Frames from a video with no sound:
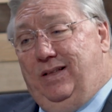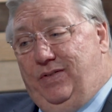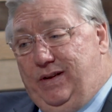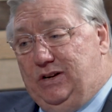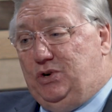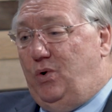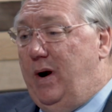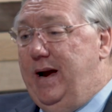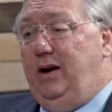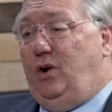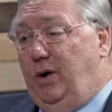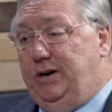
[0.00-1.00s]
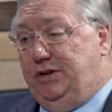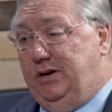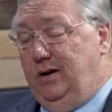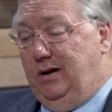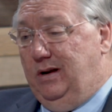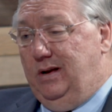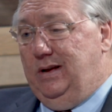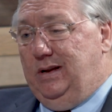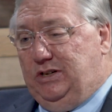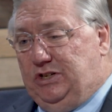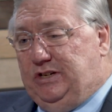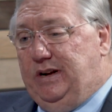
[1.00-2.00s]
this great Christian
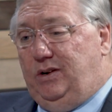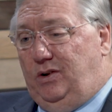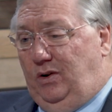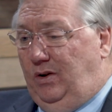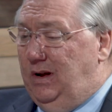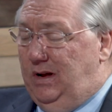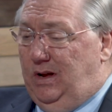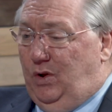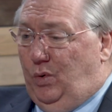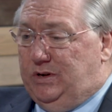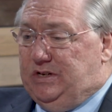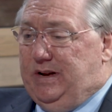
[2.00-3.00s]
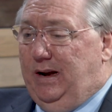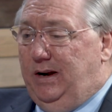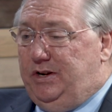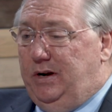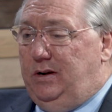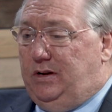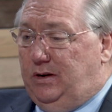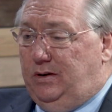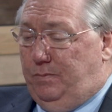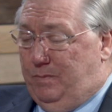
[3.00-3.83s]
still was diligent to